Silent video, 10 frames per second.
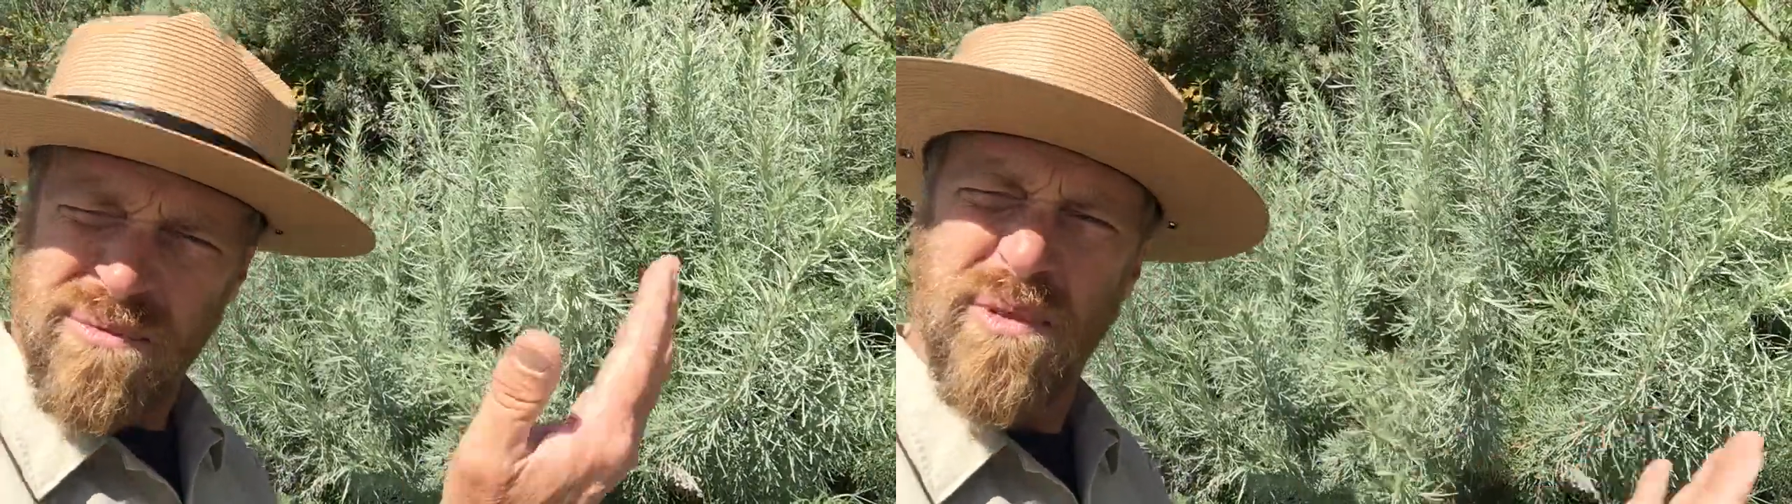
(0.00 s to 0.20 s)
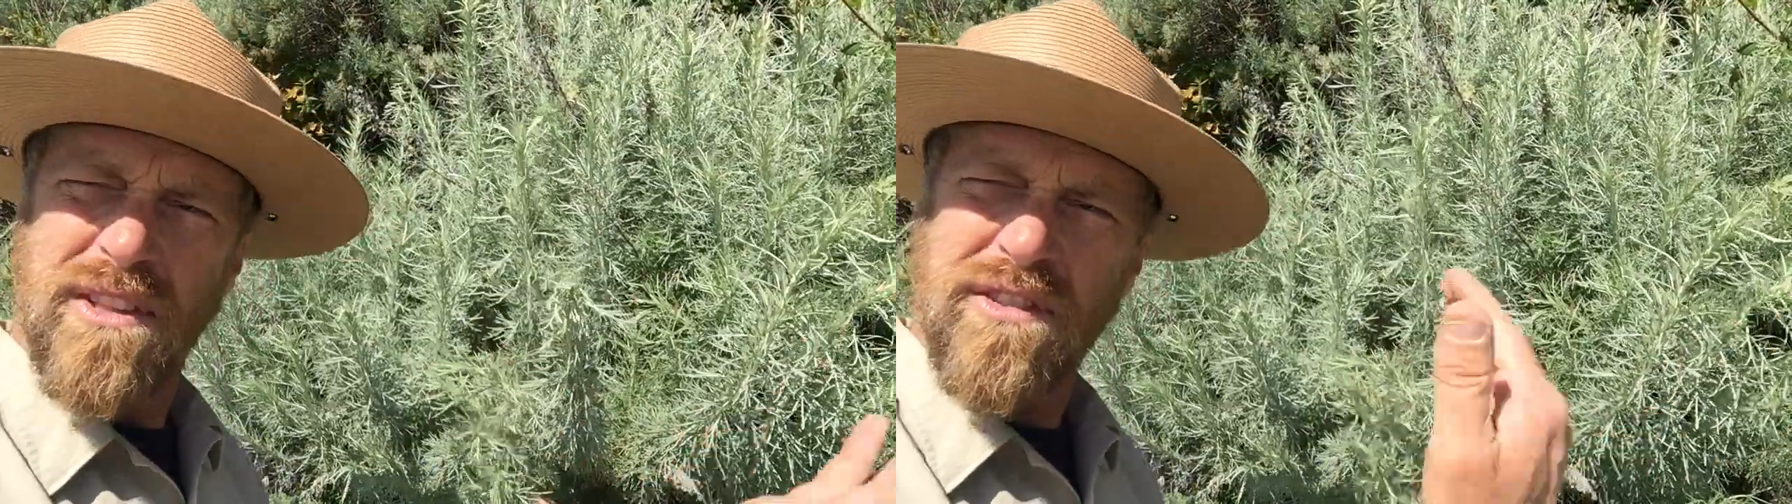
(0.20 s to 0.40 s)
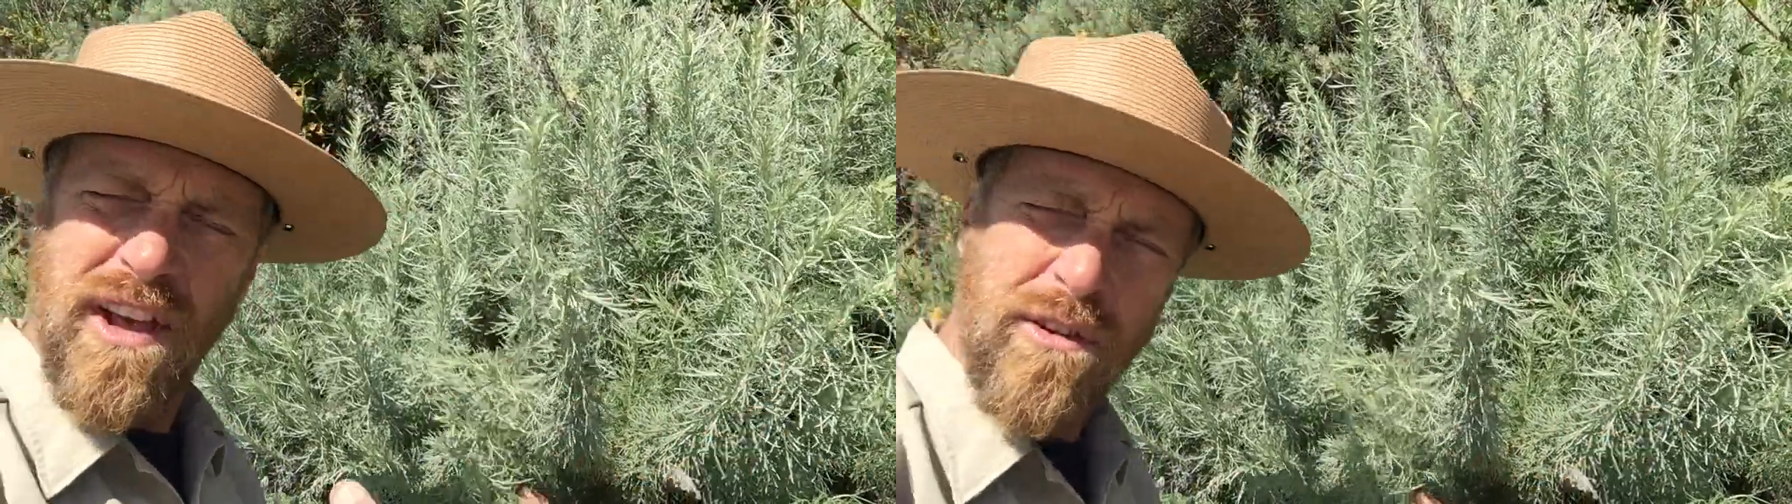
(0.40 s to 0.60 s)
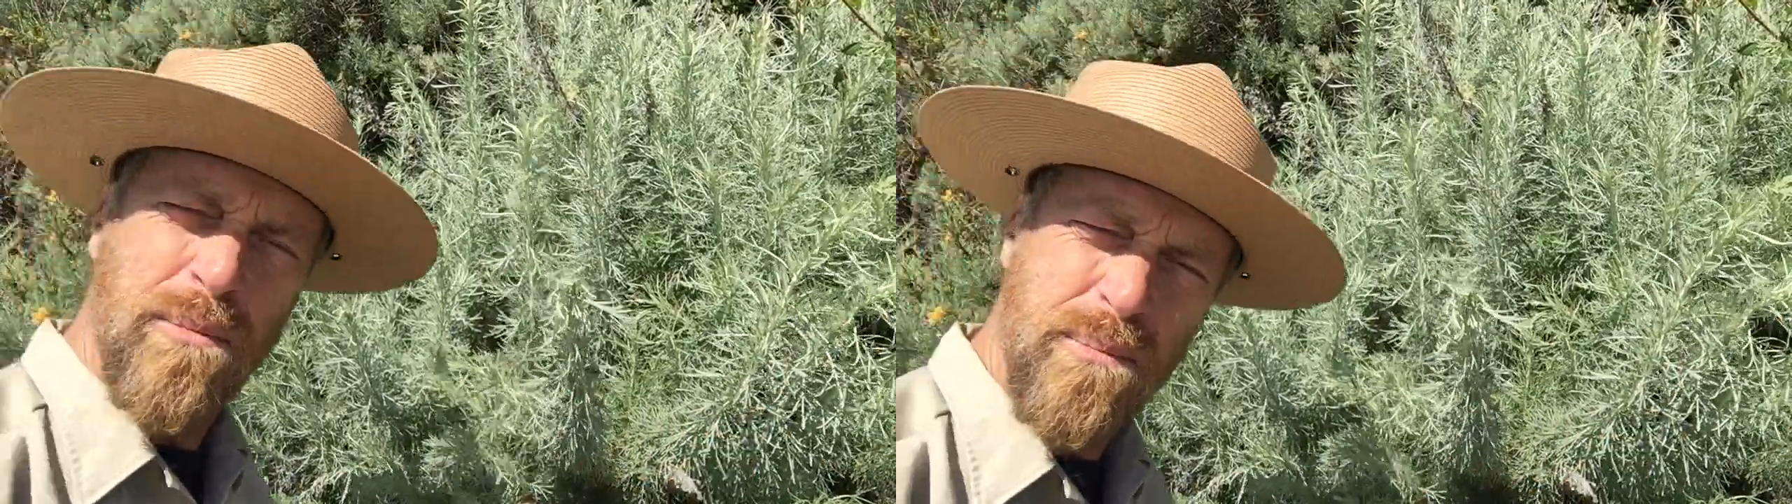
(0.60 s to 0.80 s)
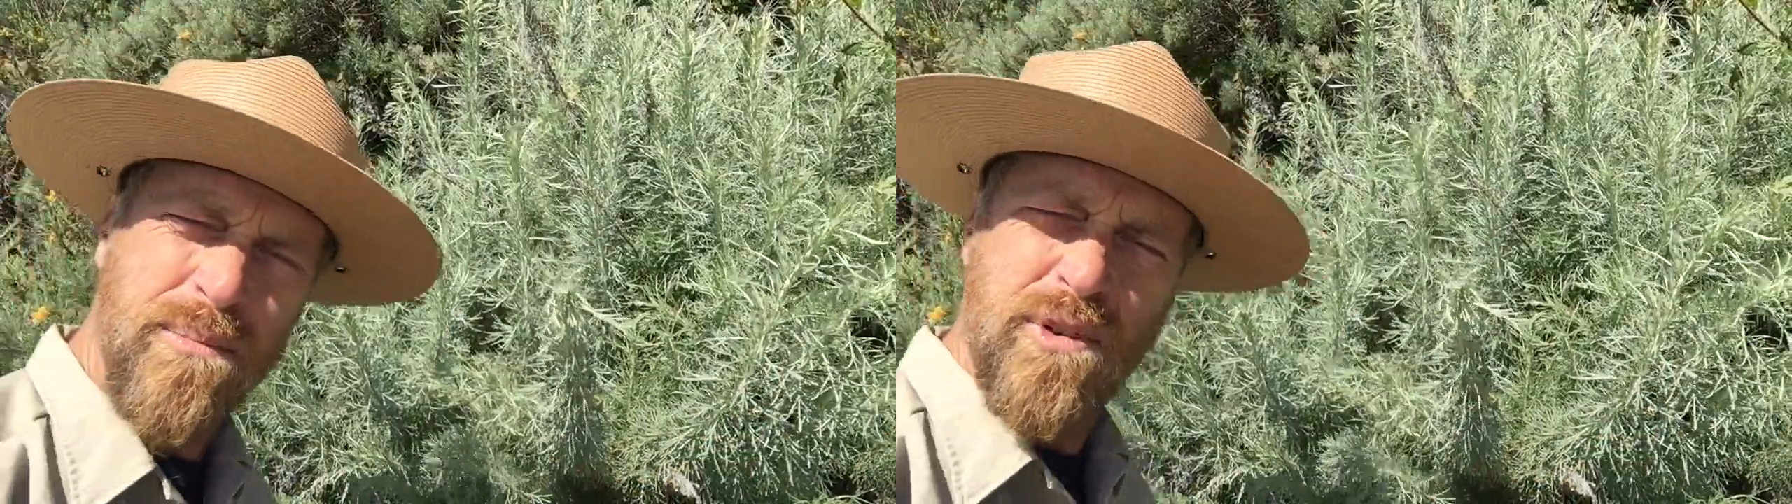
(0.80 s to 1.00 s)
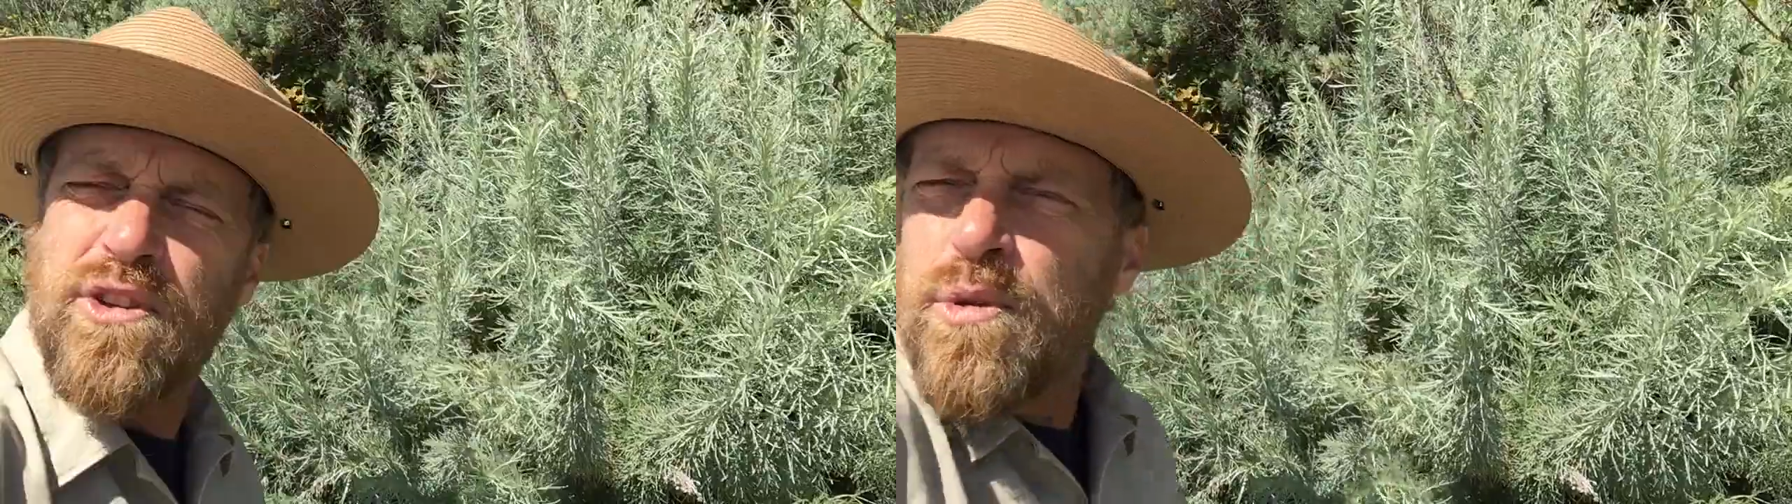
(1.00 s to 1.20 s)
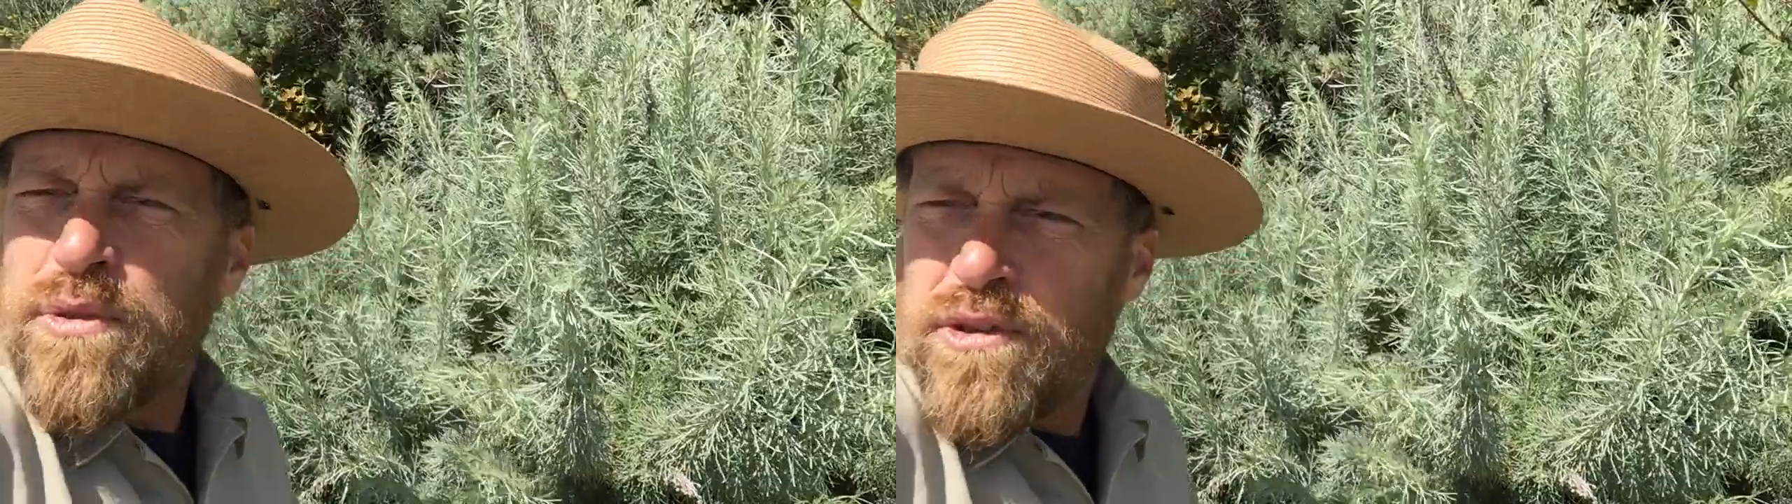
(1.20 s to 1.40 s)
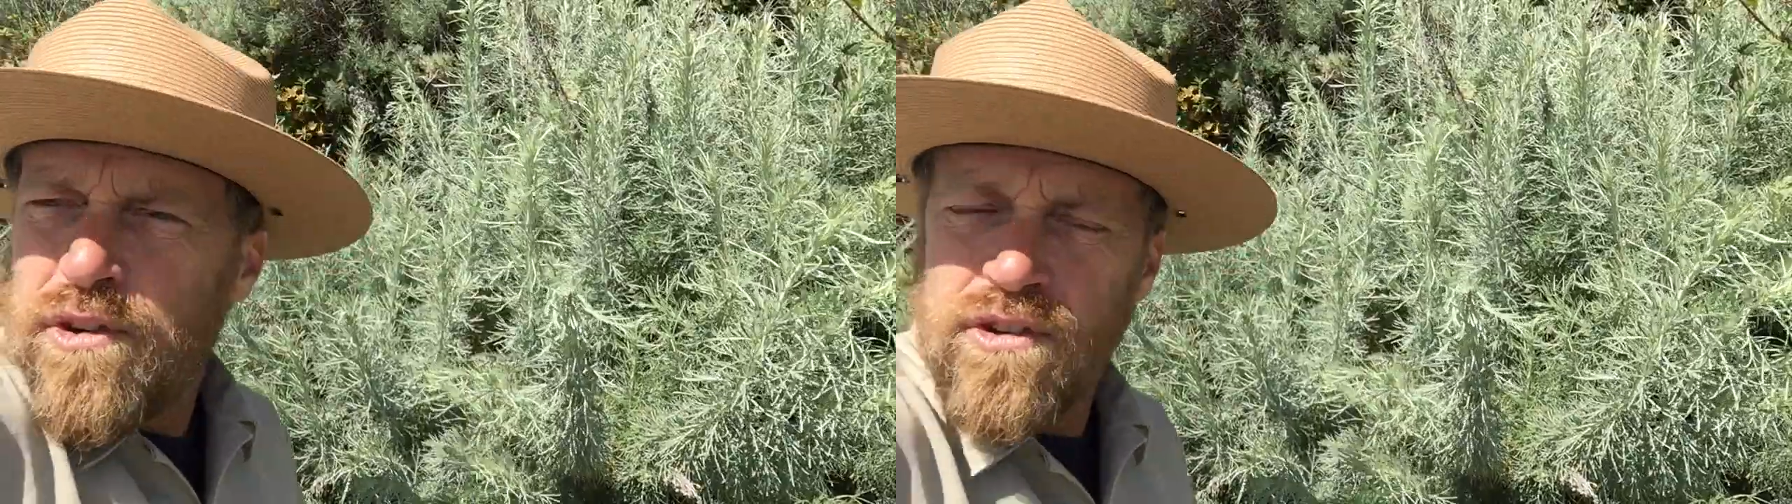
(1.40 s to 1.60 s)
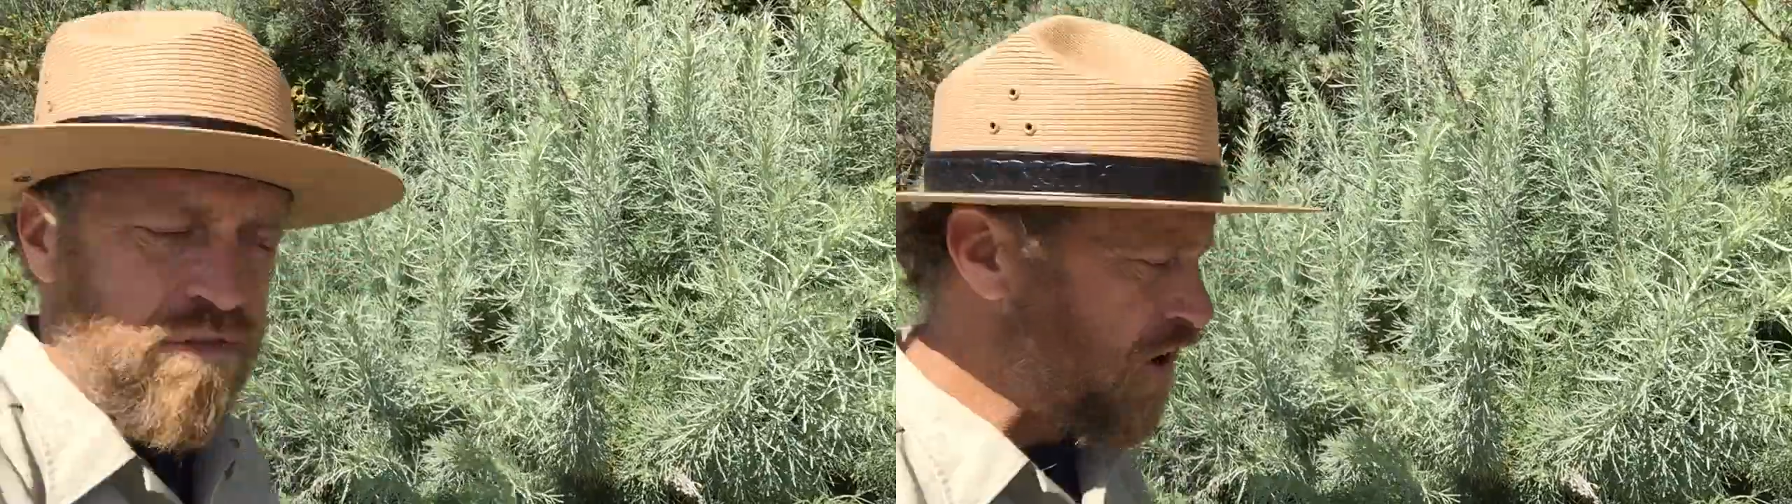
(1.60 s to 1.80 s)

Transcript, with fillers: in the southern two-thirds of